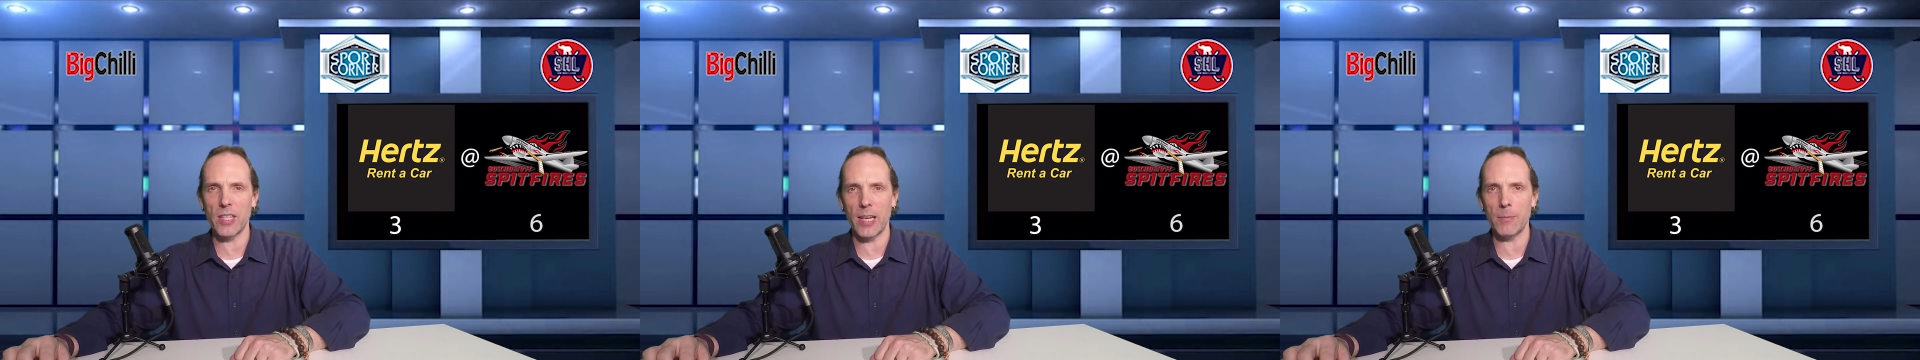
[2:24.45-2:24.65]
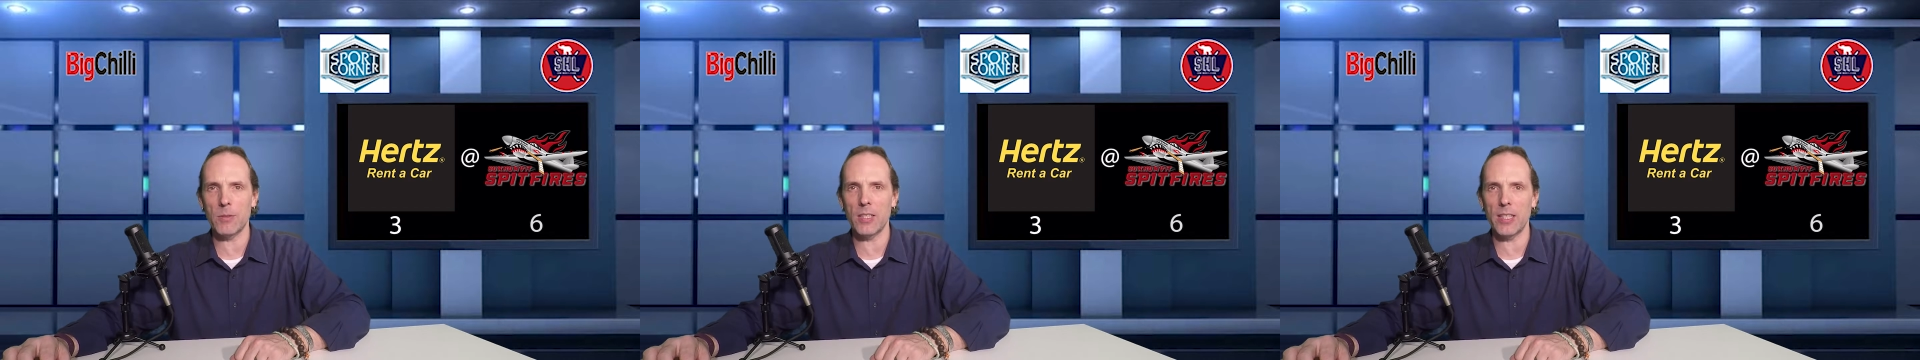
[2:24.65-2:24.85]

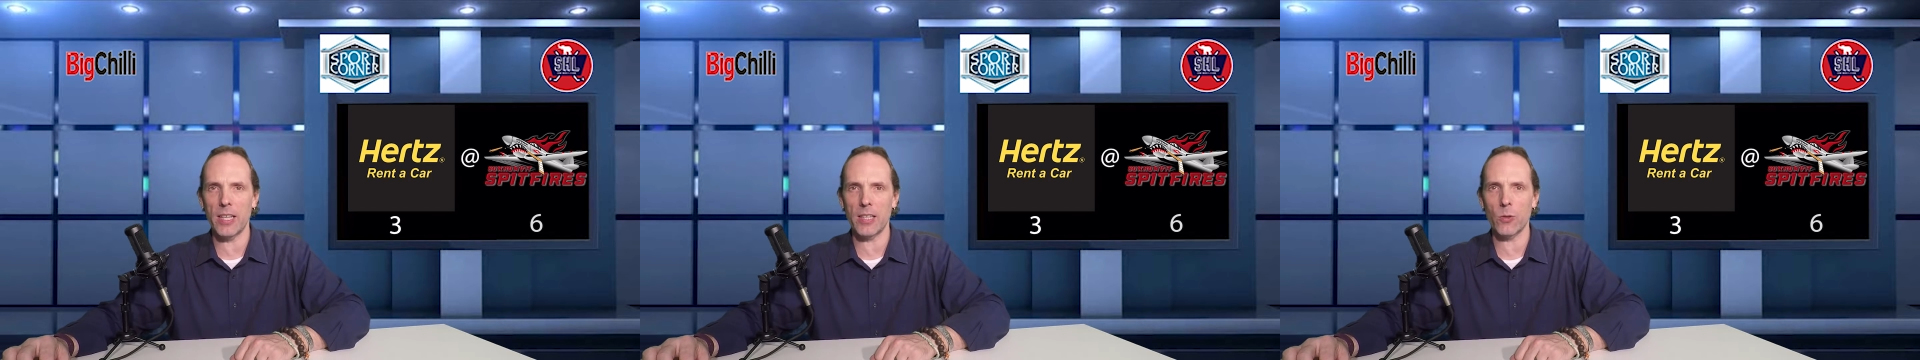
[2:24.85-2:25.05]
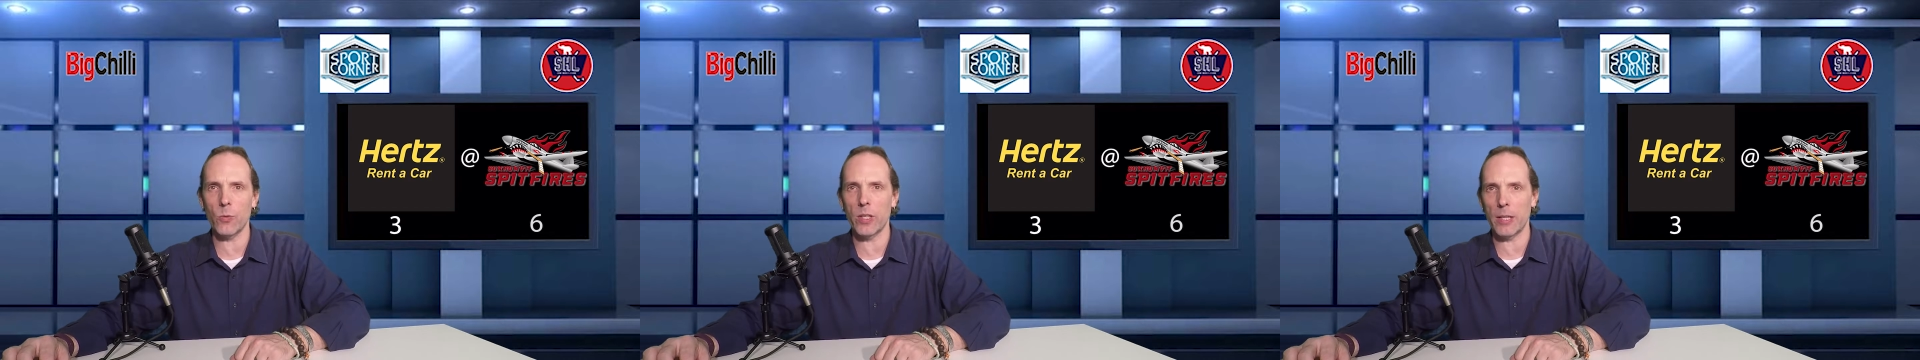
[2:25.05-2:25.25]
empty
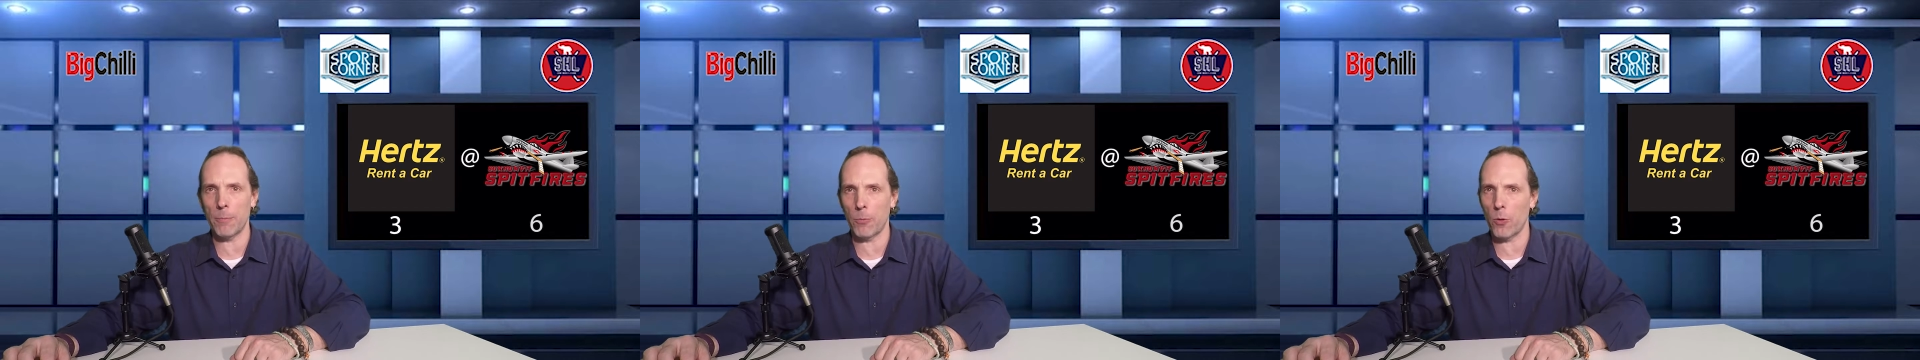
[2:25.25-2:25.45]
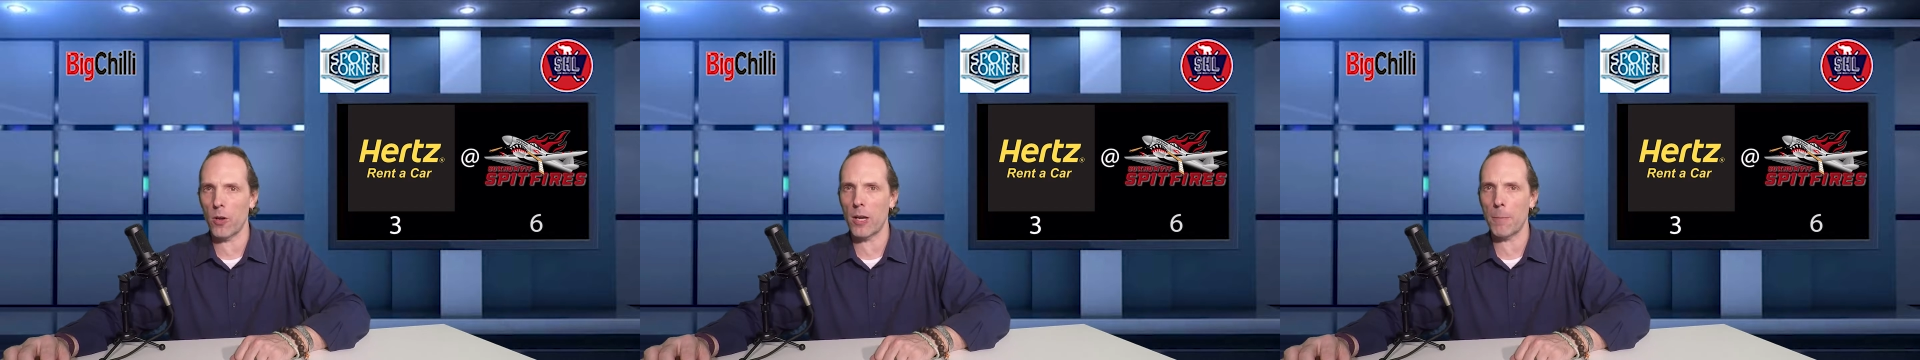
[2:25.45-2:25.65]
netter when he
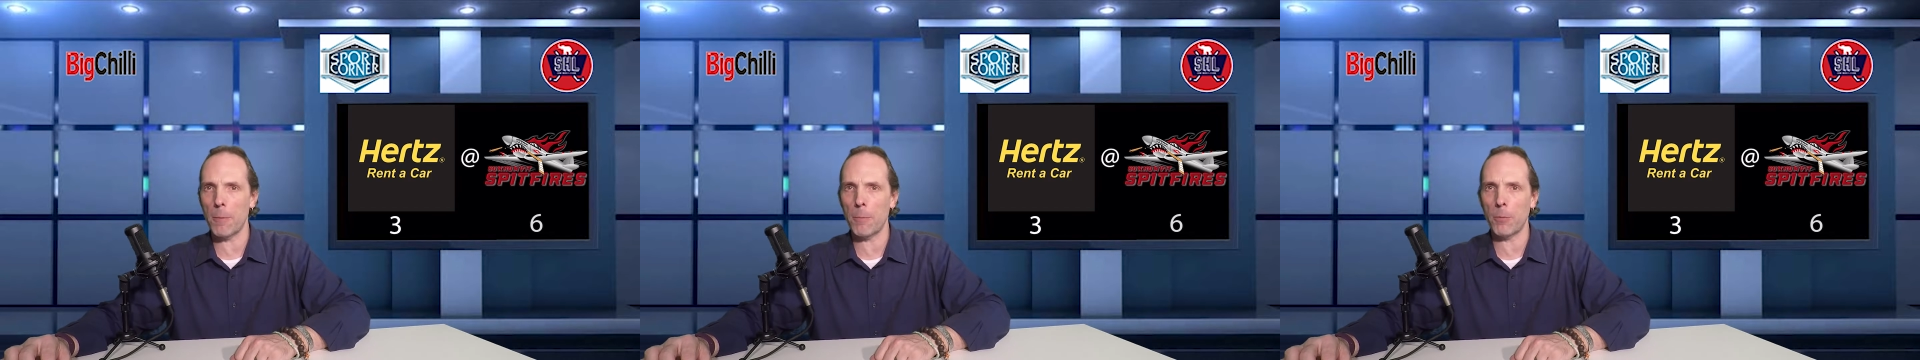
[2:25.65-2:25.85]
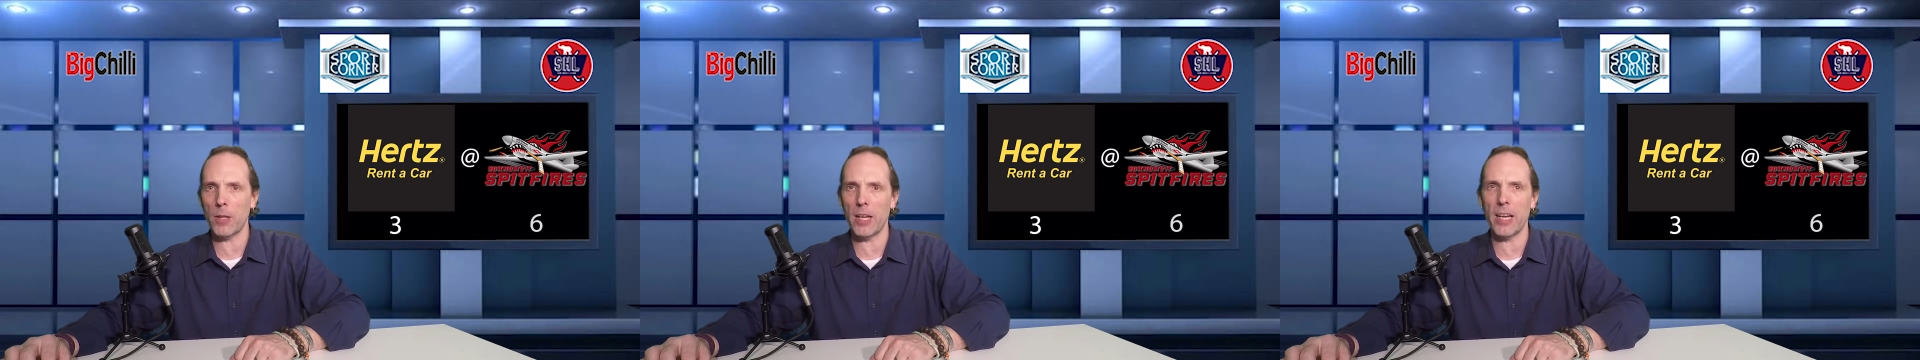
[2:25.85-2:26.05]
broke up a
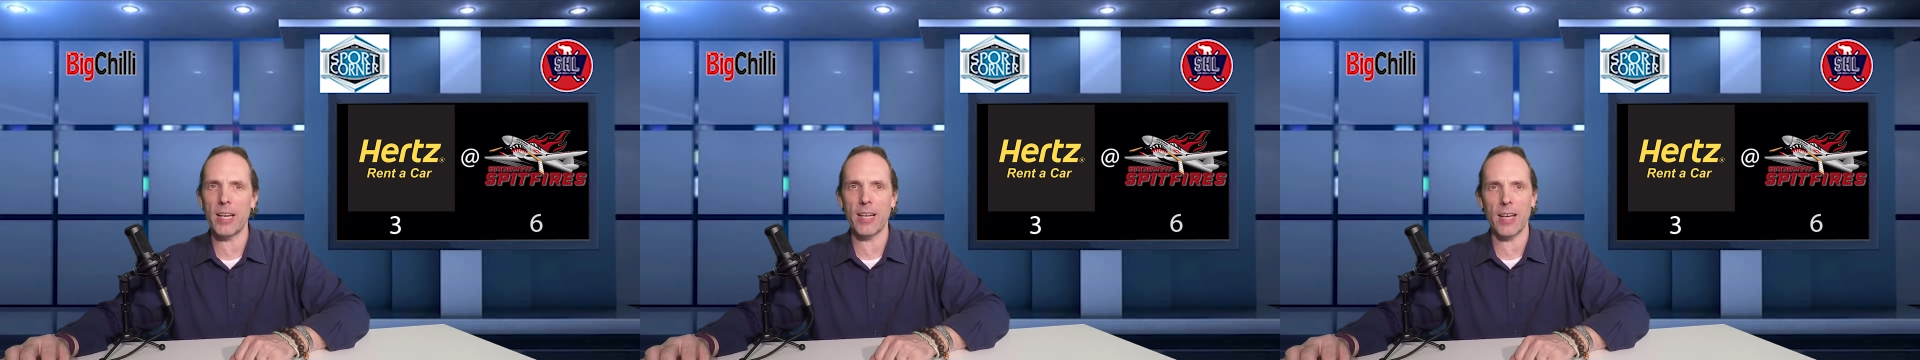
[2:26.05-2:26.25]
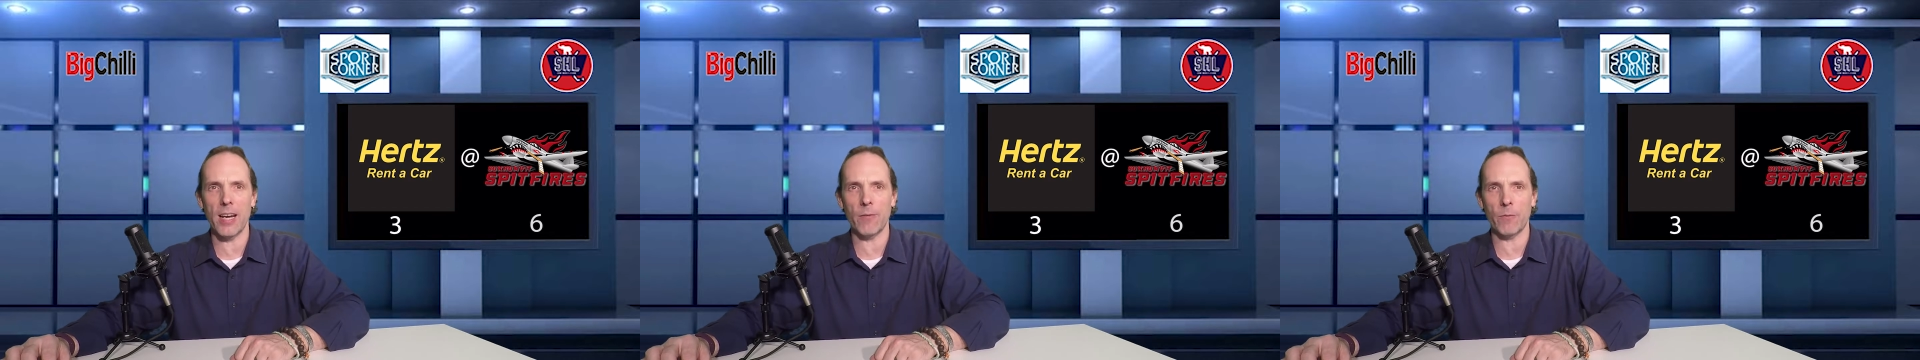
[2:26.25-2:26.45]
play
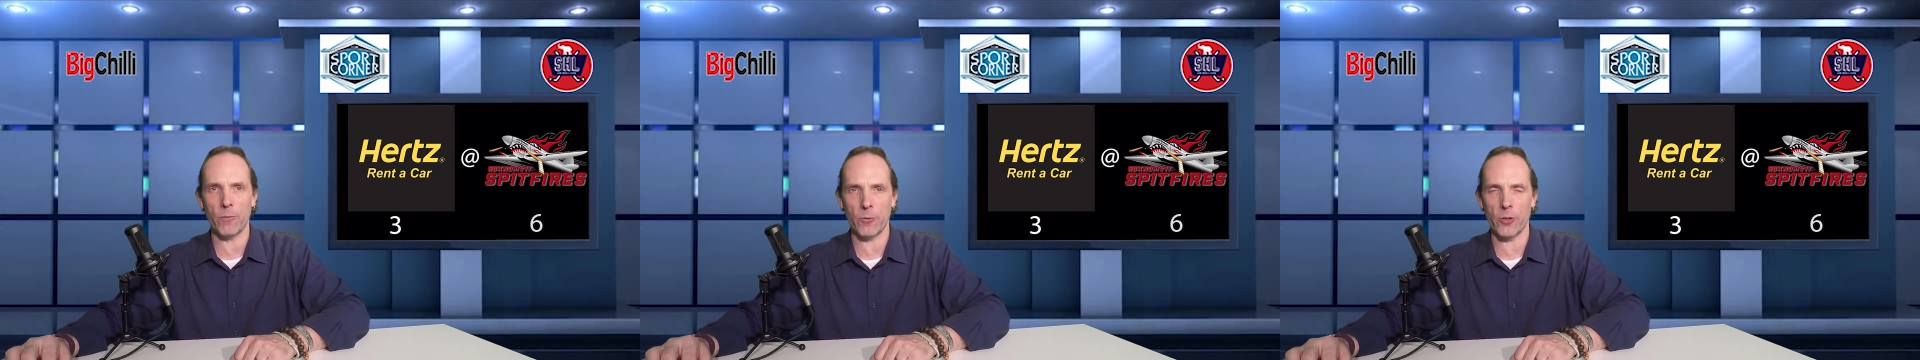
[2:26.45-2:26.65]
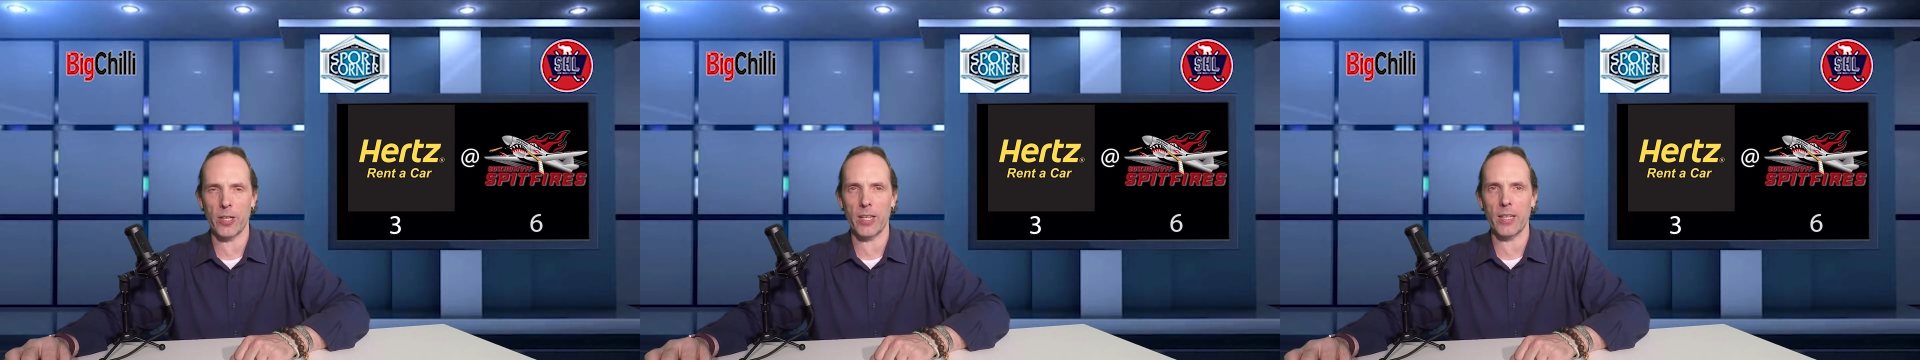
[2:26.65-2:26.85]
and got
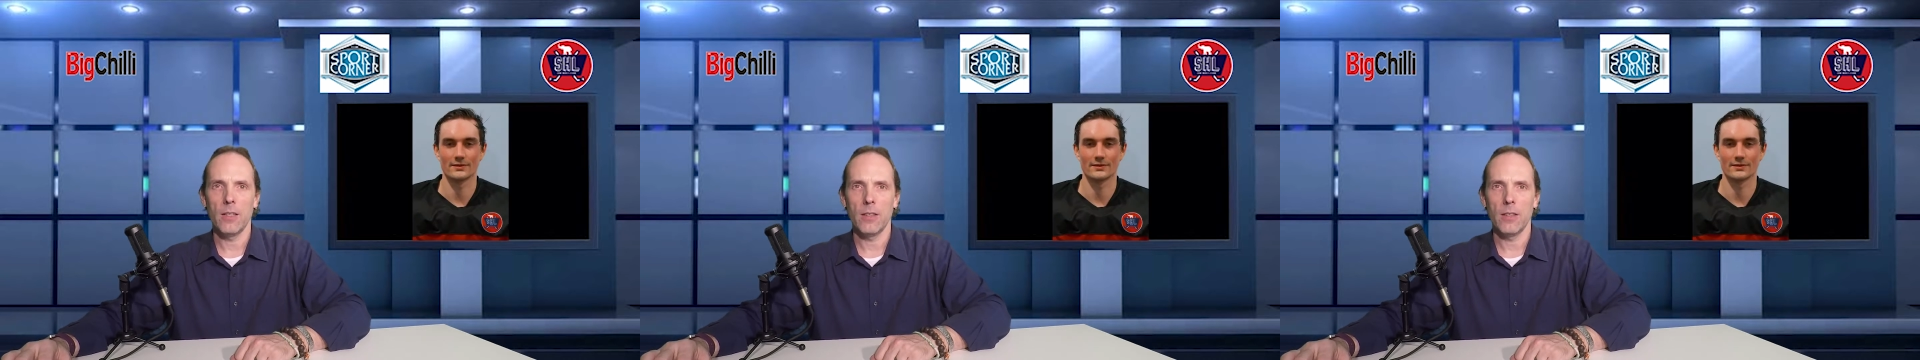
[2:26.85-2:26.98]
free.